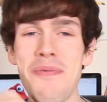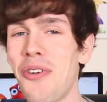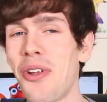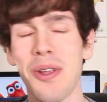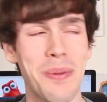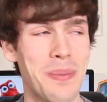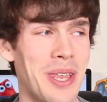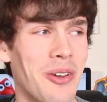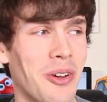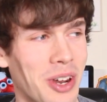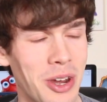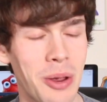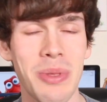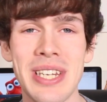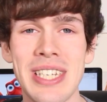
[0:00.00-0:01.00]
been following me, you're
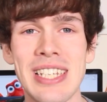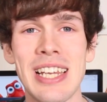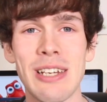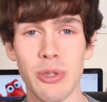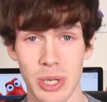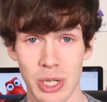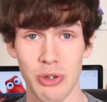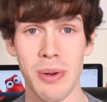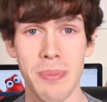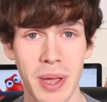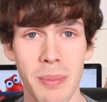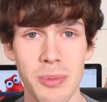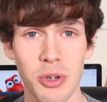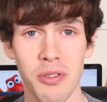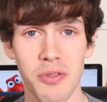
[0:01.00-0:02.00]
gonna know this is literally a dream
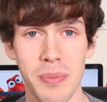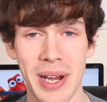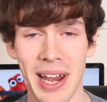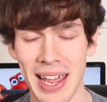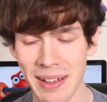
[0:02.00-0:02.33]
come true for me.